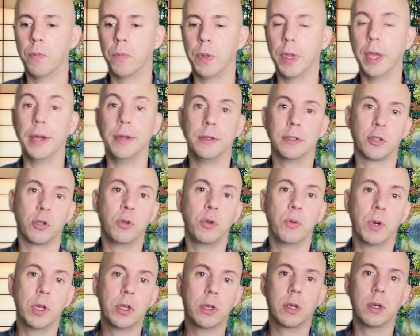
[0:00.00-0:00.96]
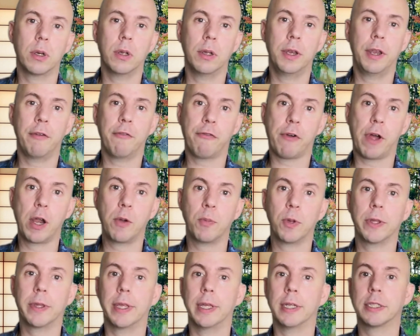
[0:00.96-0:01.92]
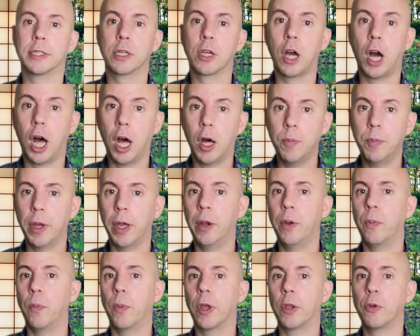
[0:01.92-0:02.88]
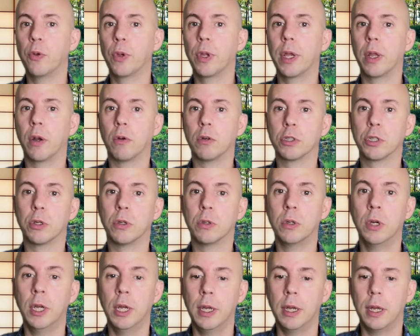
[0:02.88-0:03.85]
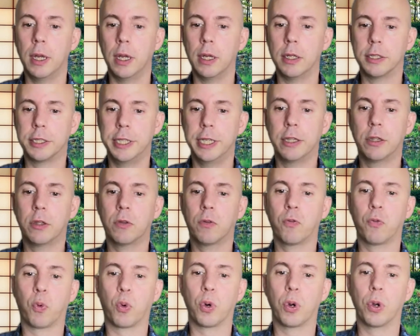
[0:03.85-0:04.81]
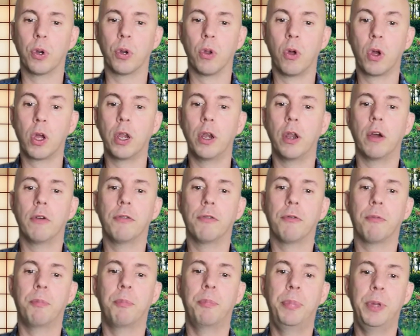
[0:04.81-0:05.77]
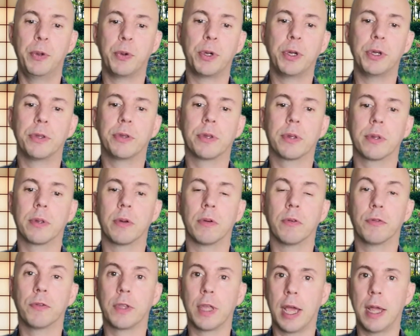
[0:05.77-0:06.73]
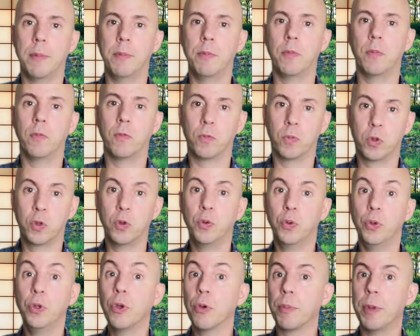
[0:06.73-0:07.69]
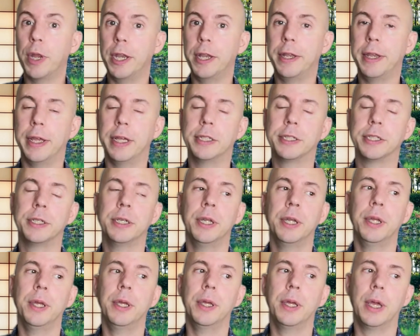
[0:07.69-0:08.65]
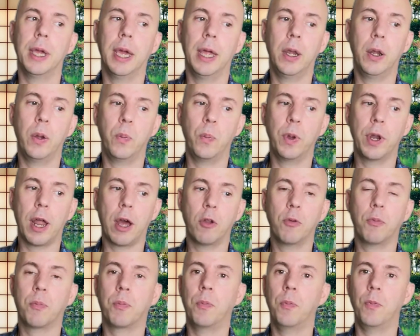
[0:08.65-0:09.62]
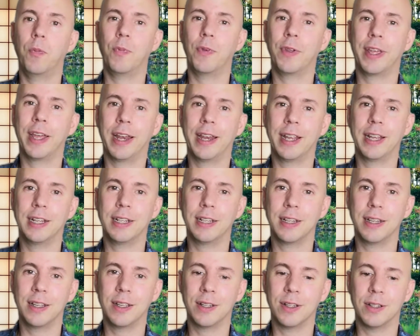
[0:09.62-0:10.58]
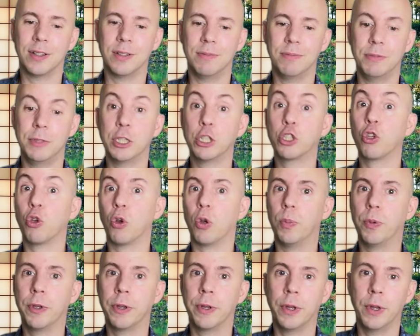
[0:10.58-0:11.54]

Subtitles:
yeah, so you want an environment that's calm and where you can also sit for a long enough period of time to do your meditation and without getting disturbed.